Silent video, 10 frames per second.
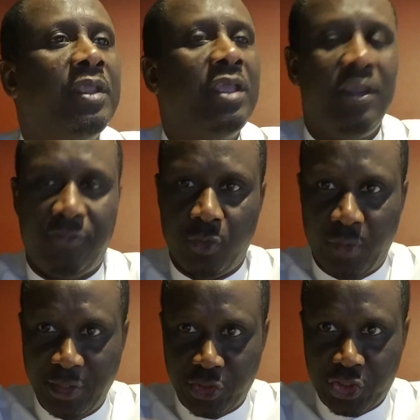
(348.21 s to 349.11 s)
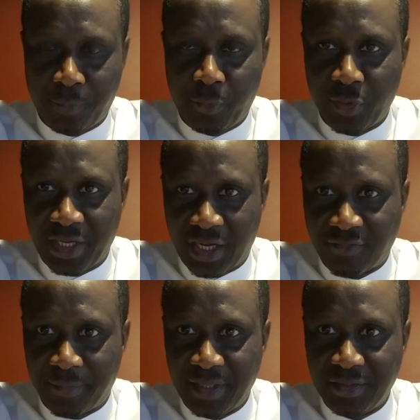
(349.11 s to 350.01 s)
If you want to support the
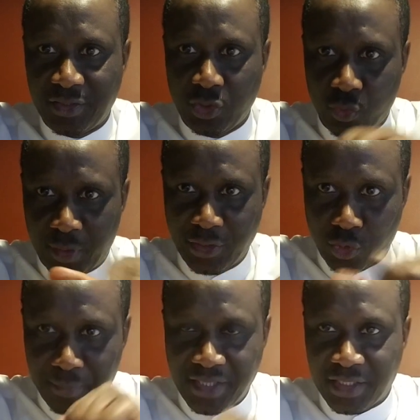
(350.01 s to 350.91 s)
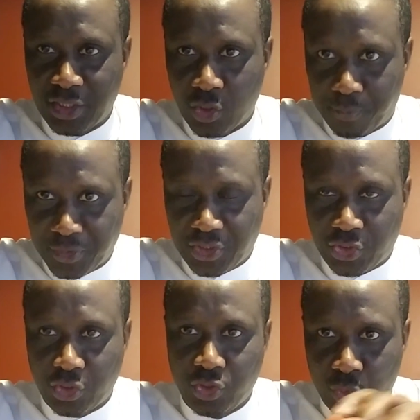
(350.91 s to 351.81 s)
government, you want to maintain your
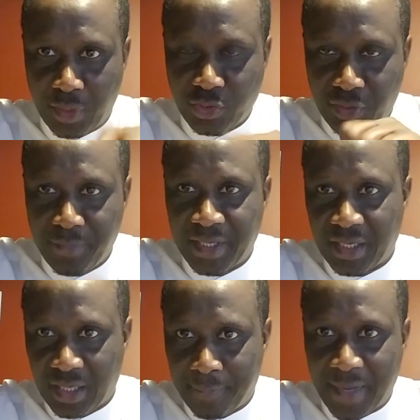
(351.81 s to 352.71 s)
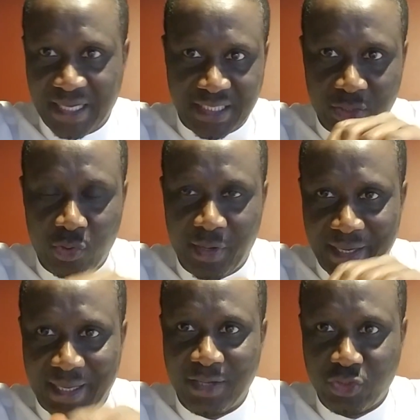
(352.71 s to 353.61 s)
position, you want to remain an ambassador or
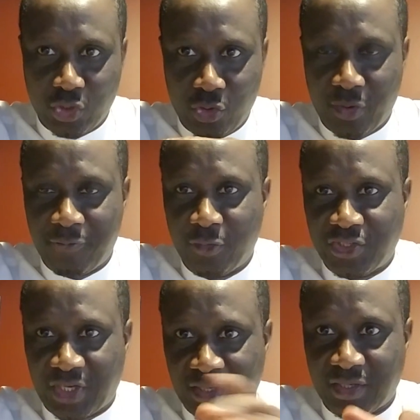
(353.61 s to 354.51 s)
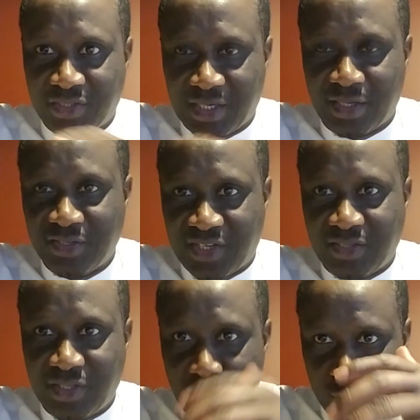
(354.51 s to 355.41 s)
a council or a first secretary, a second
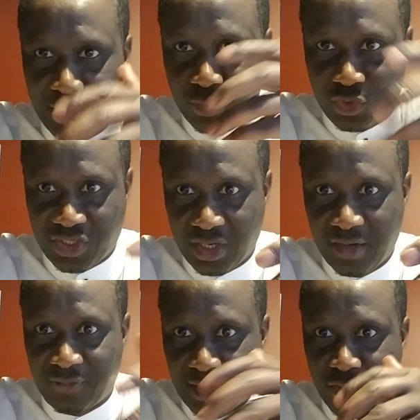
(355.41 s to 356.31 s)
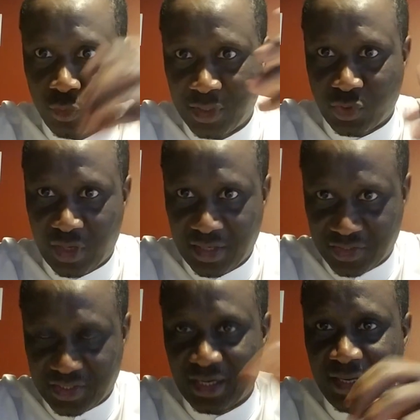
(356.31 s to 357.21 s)
secretary, you want to serve and you want to have a
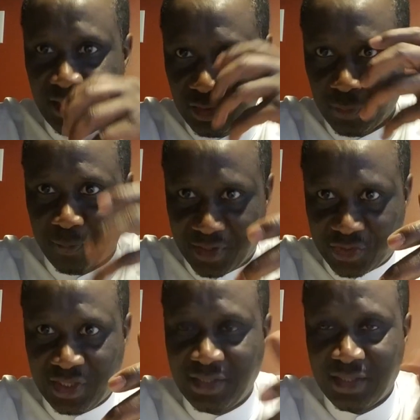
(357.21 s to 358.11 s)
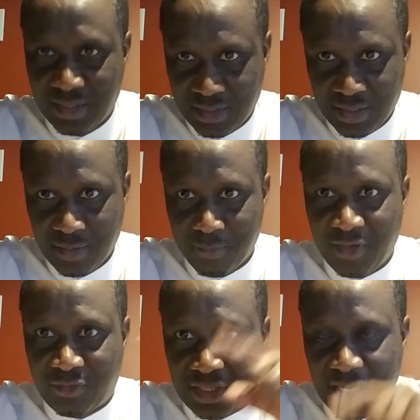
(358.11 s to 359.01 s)
salary, the prestige,
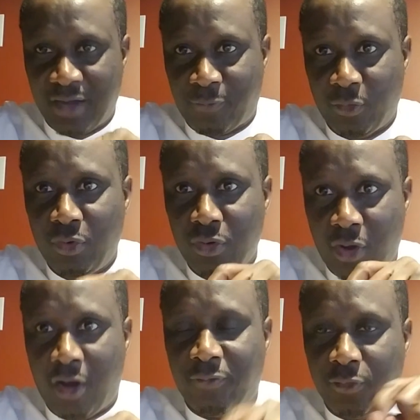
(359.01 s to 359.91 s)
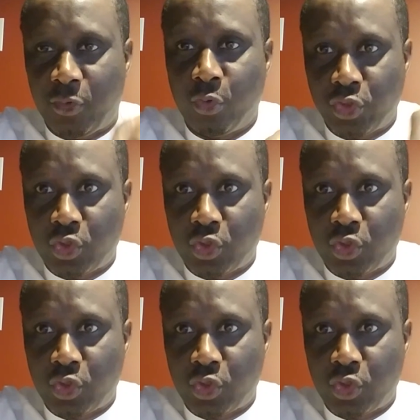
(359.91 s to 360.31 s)
be careful of those